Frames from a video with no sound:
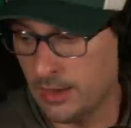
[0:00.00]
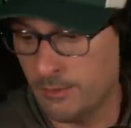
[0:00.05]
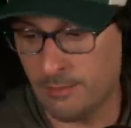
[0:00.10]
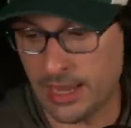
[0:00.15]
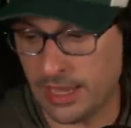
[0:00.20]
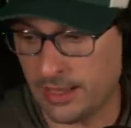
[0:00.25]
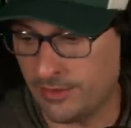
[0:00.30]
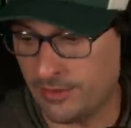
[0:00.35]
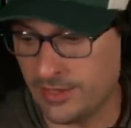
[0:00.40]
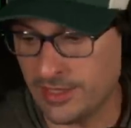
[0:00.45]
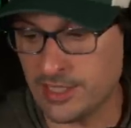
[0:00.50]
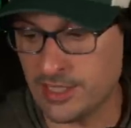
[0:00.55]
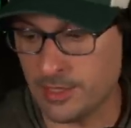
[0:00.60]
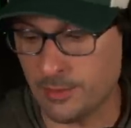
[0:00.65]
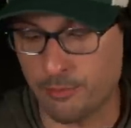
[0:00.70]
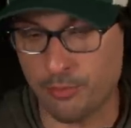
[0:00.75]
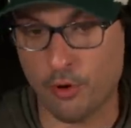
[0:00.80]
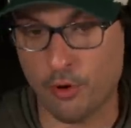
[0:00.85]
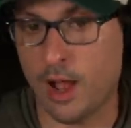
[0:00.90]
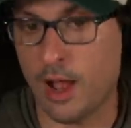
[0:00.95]
Man, this is
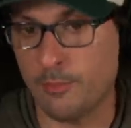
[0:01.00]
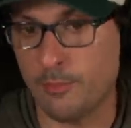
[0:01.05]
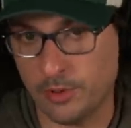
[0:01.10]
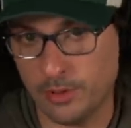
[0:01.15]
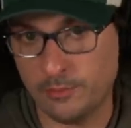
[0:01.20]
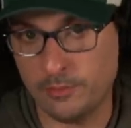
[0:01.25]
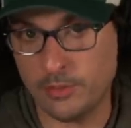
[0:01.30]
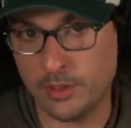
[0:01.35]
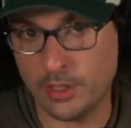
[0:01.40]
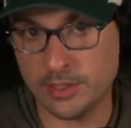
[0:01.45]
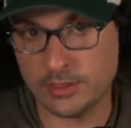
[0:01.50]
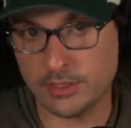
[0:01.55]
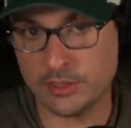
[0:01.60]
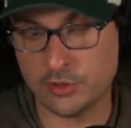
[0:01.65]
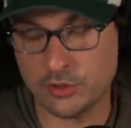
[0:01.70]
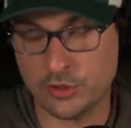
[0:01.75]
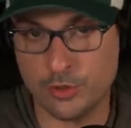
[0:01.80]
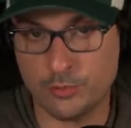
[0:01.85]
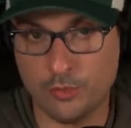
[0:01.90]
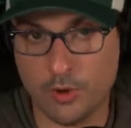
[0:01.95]
the problem. It's a
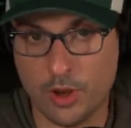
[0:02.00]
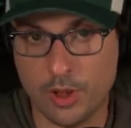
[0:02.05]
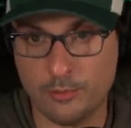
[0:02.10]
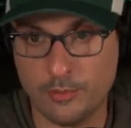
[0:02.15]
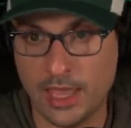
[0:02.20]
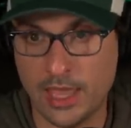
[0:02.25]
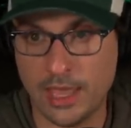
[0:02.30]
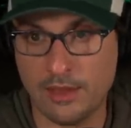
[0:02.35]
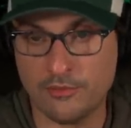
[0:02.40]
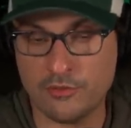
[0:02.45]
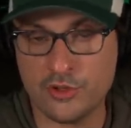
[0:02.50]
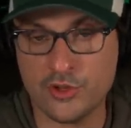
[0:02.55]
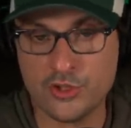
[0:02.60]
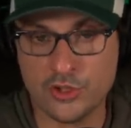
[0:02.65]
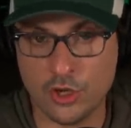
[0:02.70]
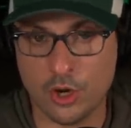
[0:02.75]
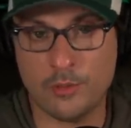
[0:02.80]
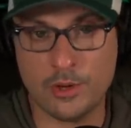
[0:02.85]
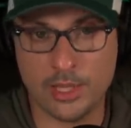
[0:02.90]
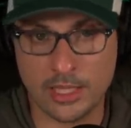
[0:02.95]
good problem to have. There's
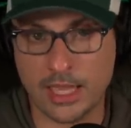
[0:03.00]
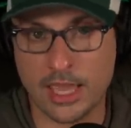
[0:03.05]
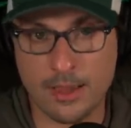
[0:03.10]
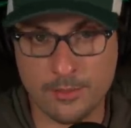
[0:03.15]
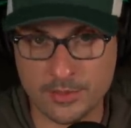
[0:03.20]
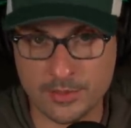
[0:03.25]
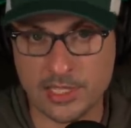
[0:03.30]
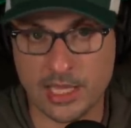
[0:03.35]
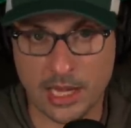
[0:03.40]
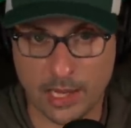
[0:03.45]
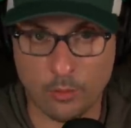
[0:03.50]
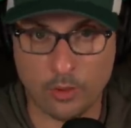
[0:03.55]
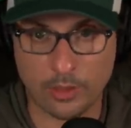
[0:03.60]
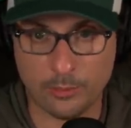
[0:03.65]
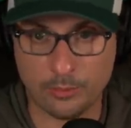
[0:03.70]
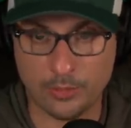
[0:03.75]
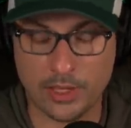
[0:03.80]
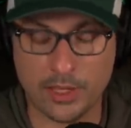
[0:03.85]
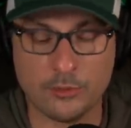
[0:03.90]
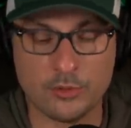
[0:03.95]
so many games that I want to play.